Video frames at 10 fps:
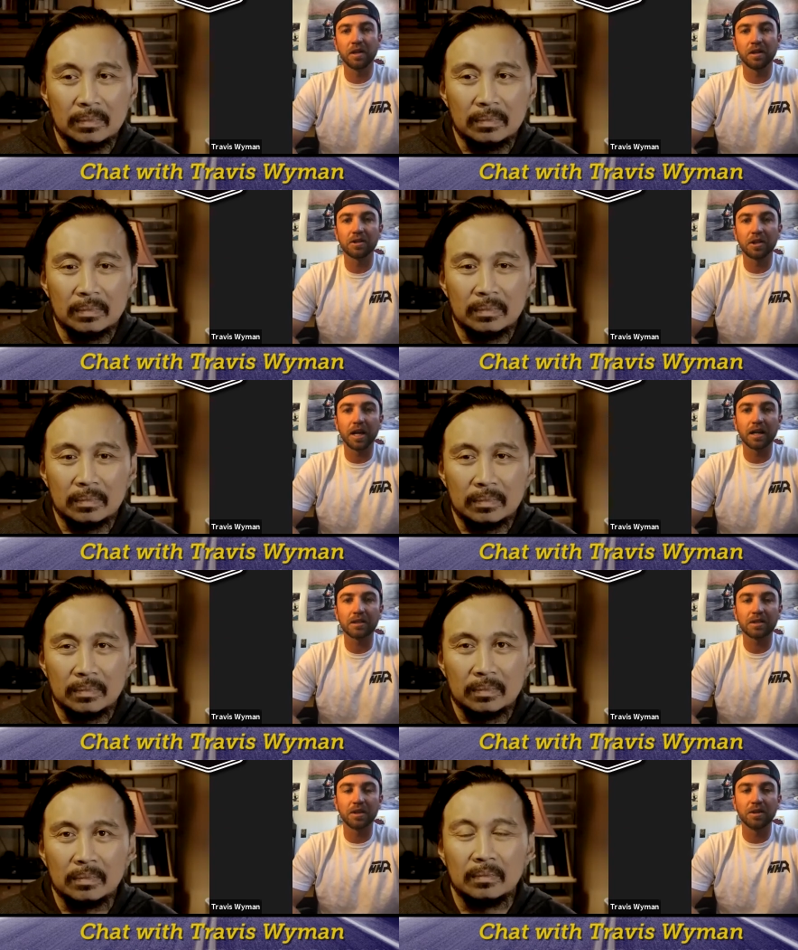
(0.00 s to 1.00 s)
Speaker 1: around the
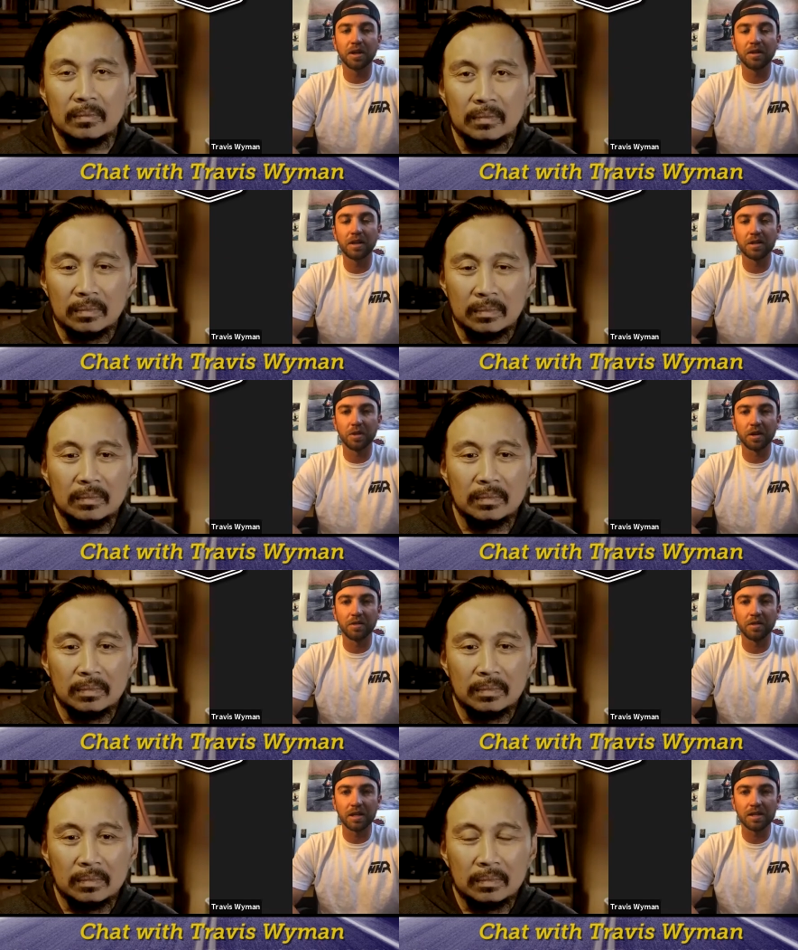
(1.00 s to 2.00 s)
track so when everything's
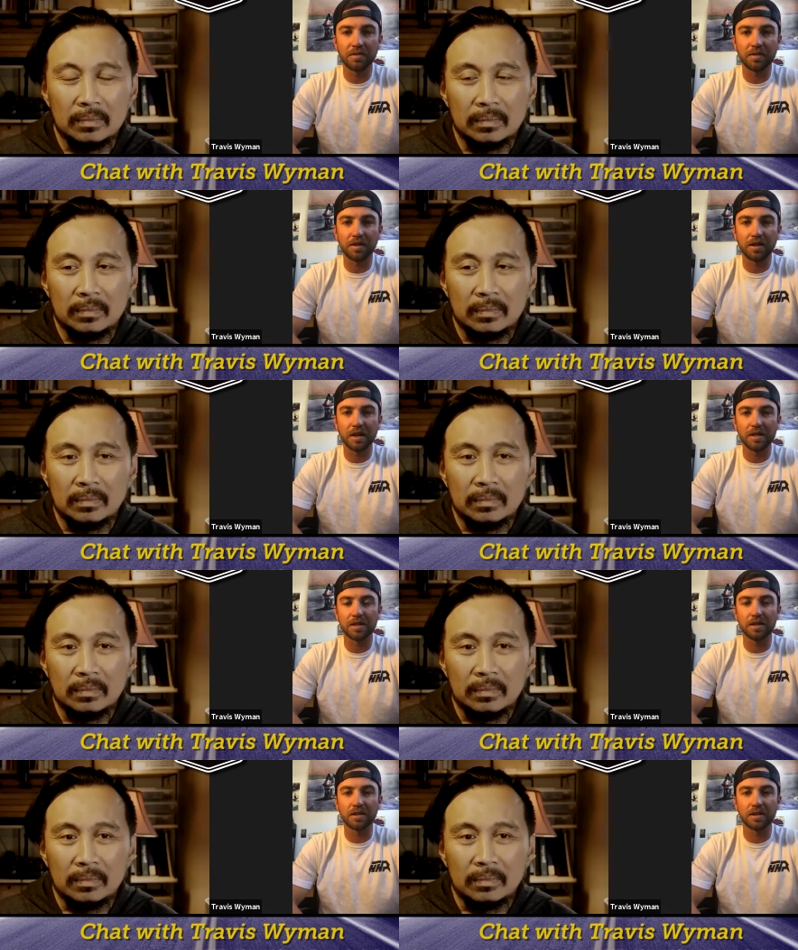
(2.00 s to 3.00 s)
working right it's definitely a lot
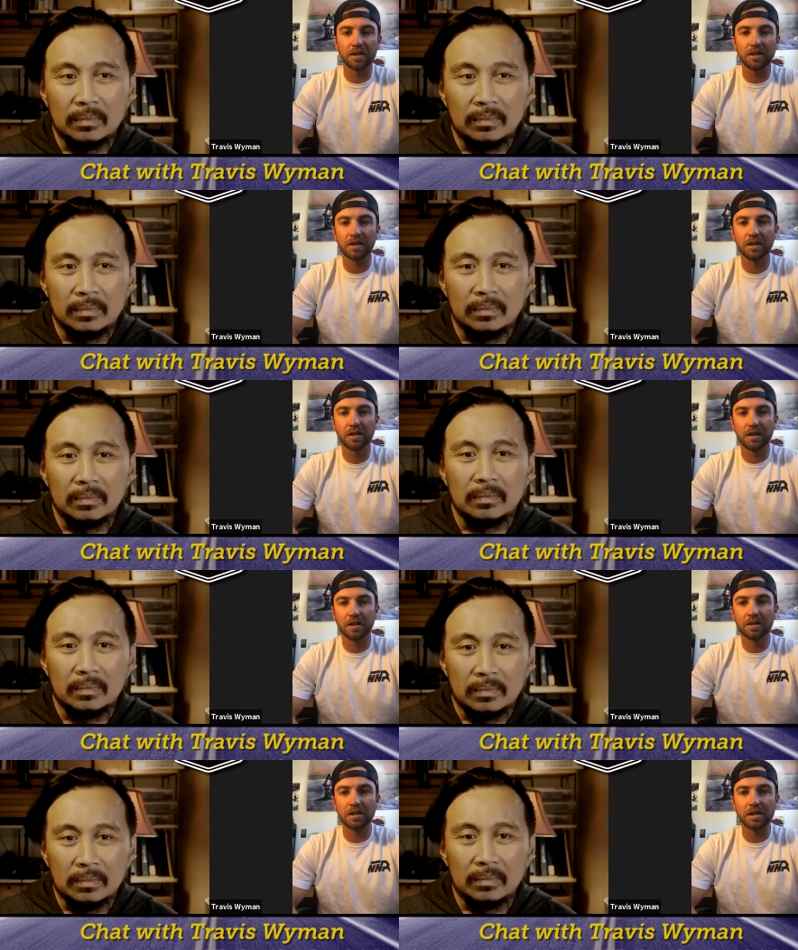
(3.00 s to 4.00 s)
easier to
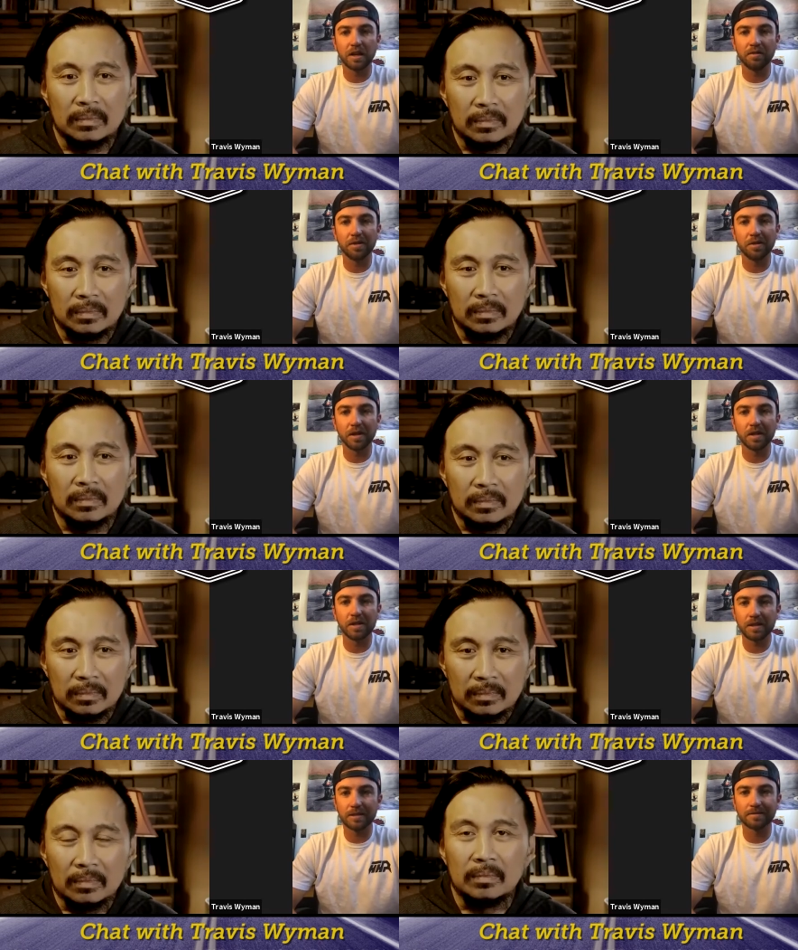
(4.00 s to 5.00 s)
to stay
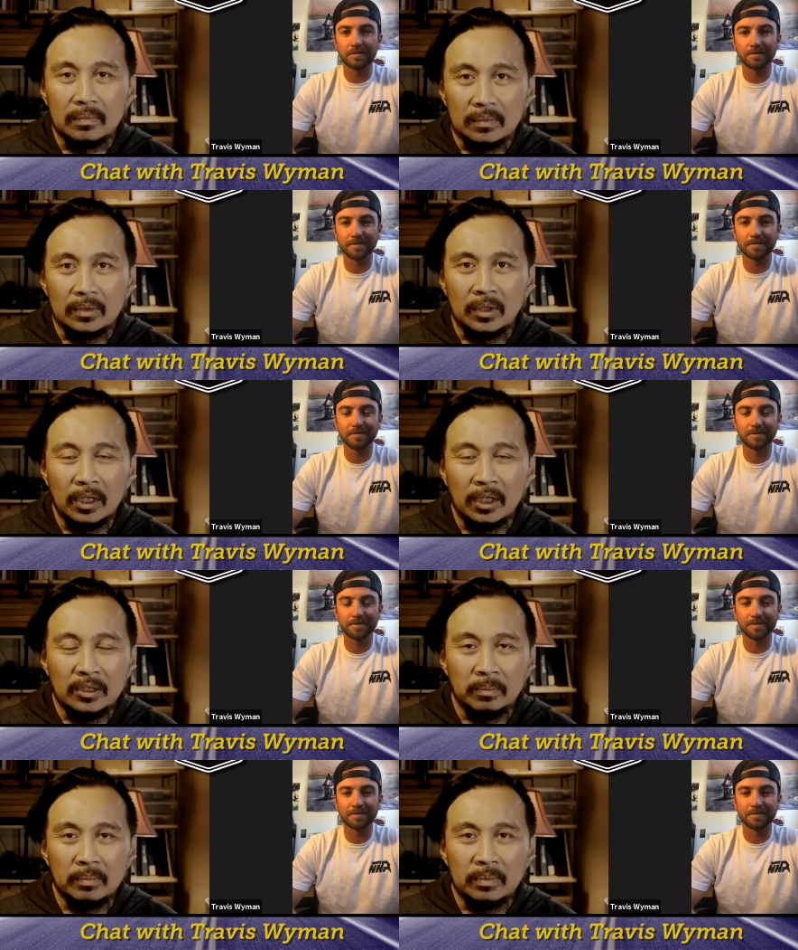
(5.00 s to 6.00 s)
focused
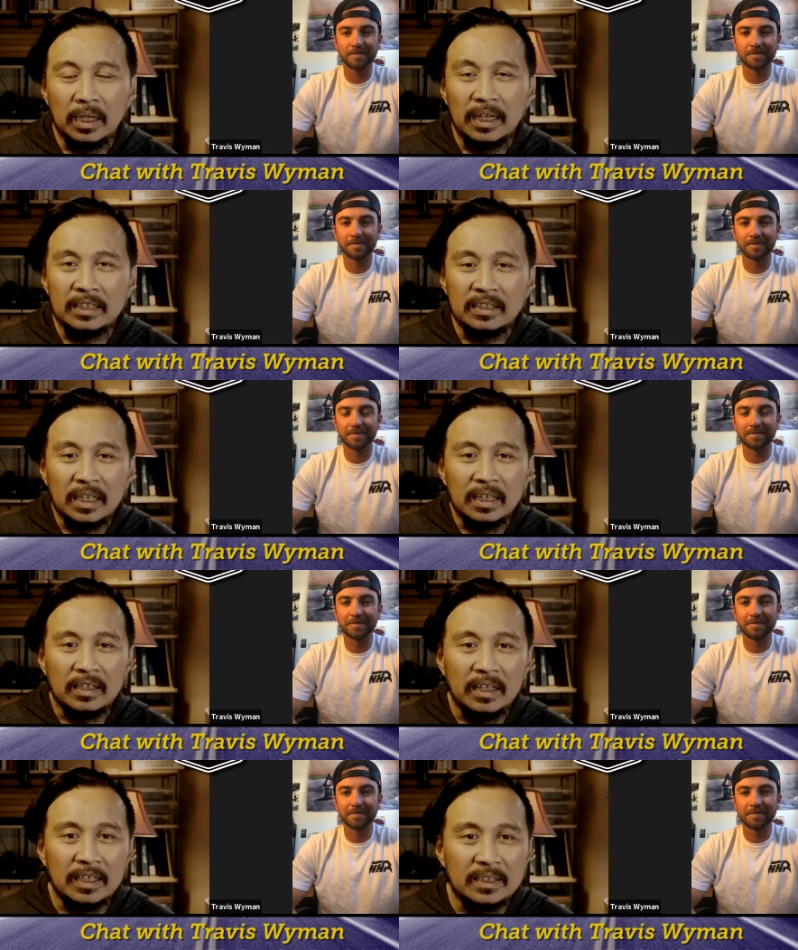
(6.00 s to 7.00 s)
Awesome.
Speaker 2: Now let's uh,
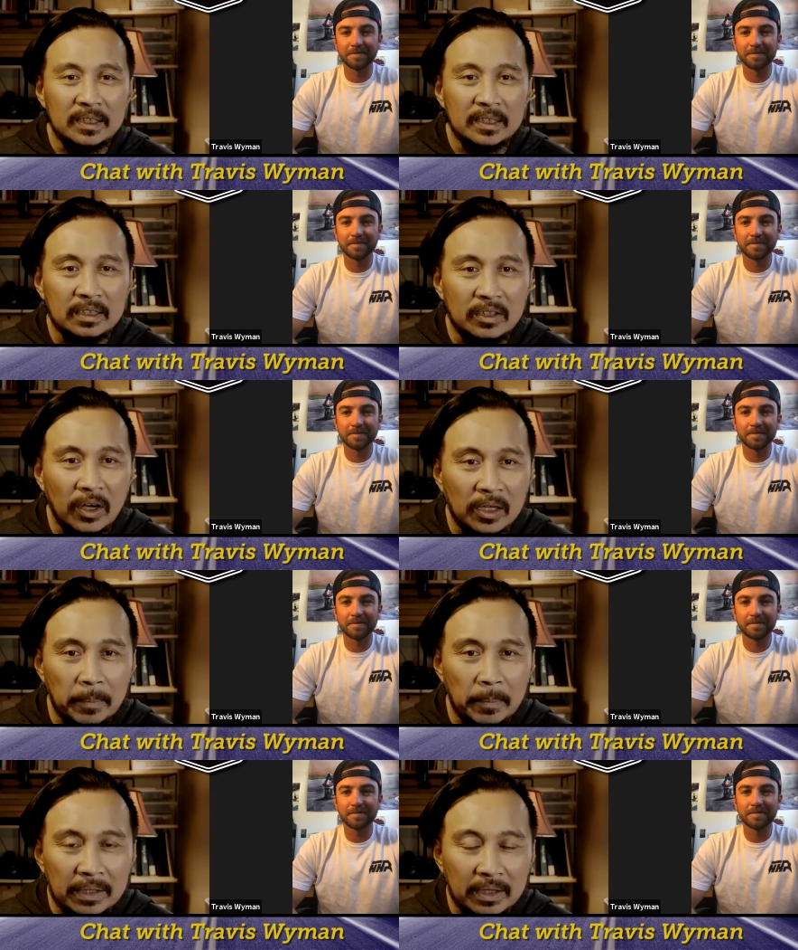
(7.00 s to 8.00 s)
let's talk
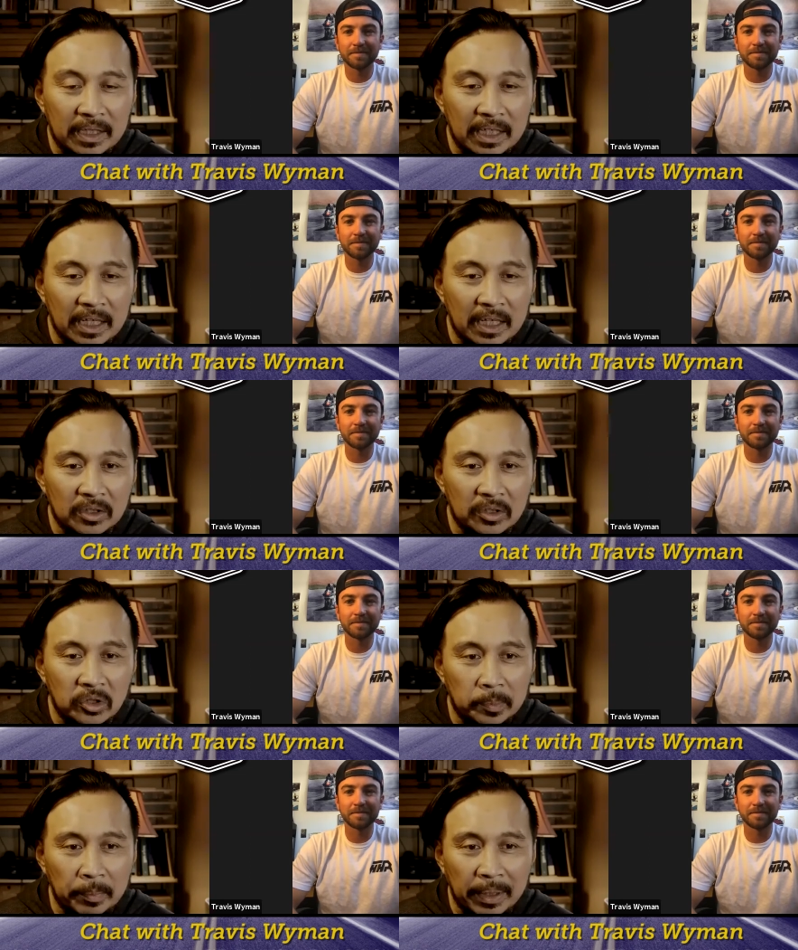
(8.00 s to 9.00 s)
about the
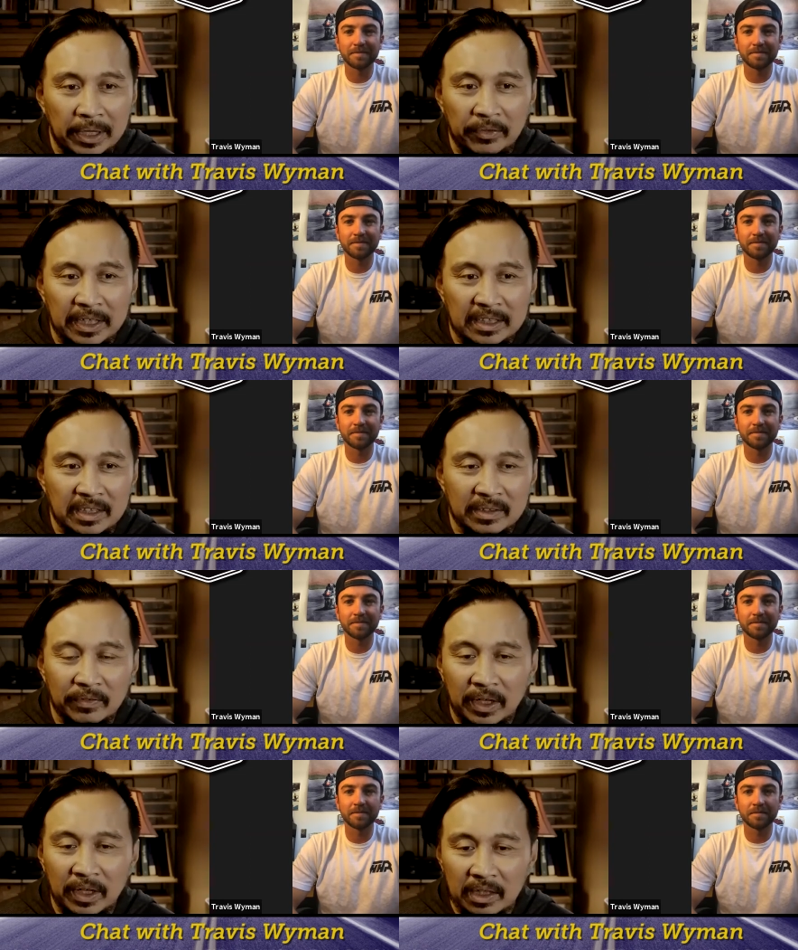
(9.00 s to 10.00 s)
uh, bike races.
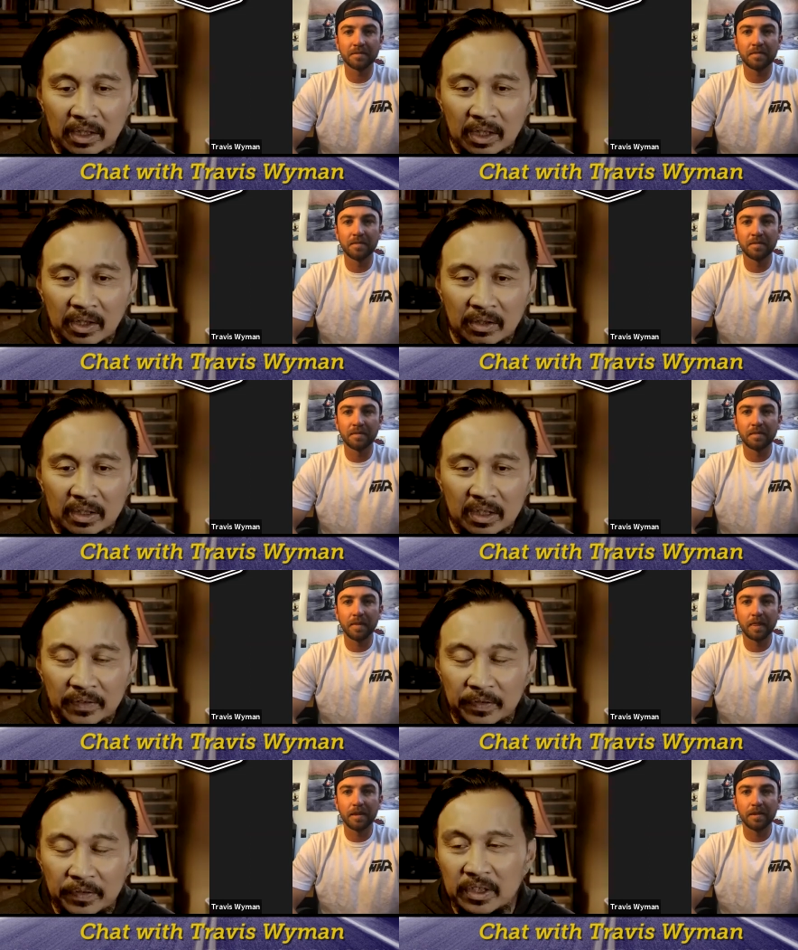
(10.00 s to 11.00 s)
Want to
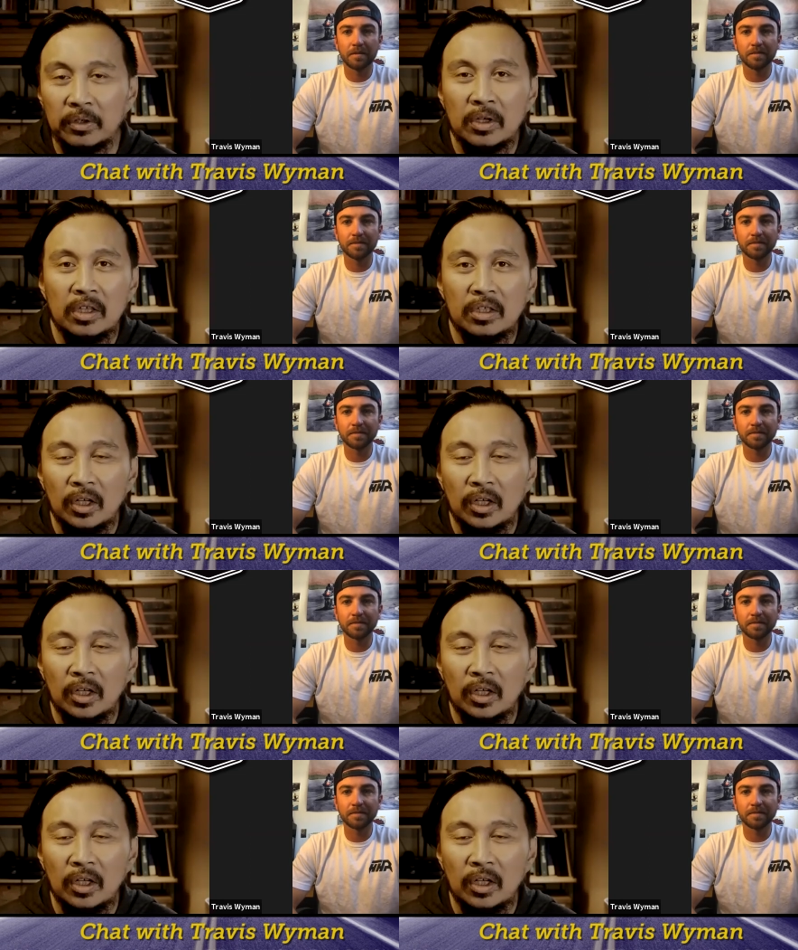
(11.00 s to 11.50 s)
give us the the